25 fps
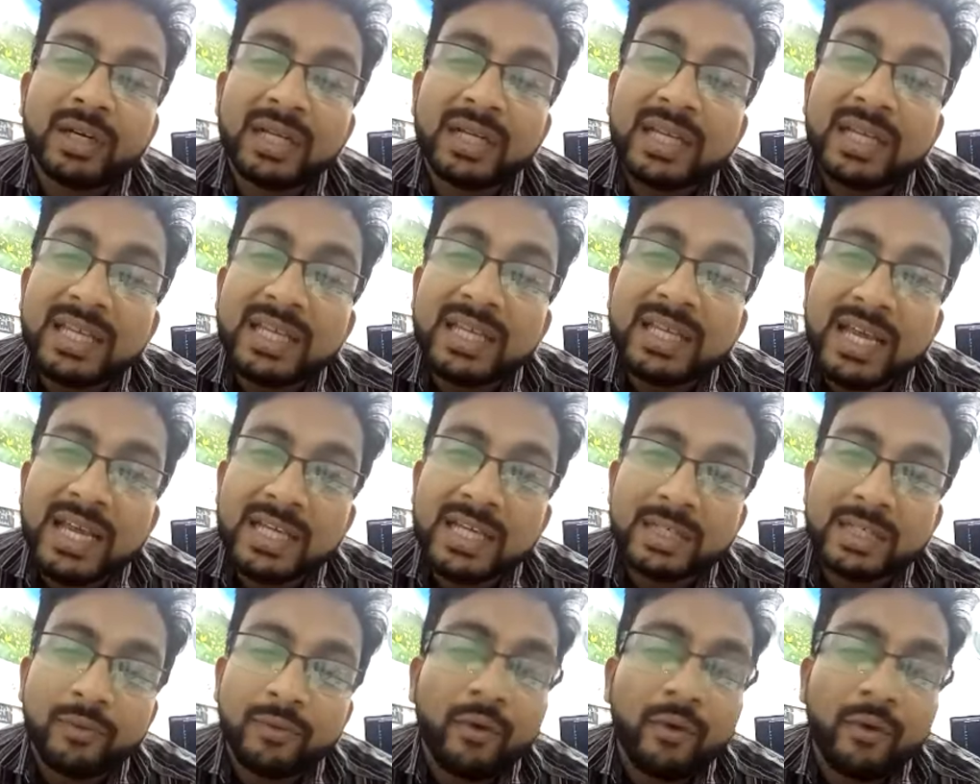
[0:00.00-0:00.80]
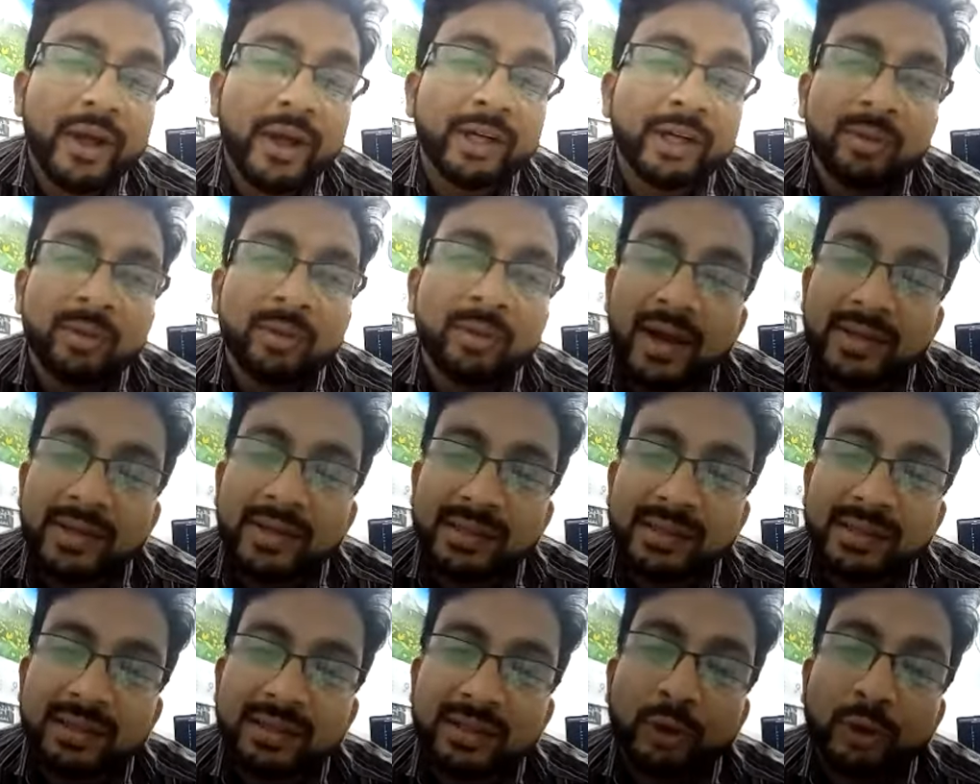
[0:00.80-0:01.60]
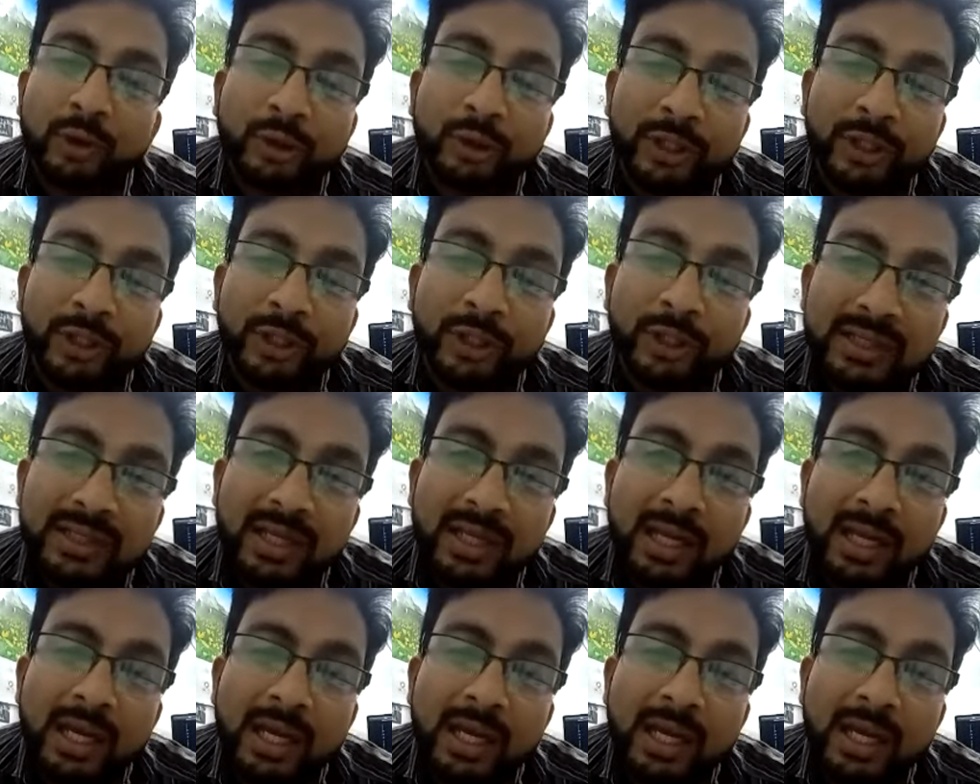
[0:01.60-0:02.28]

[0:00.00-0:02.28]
TH, for adenomyosis uterus,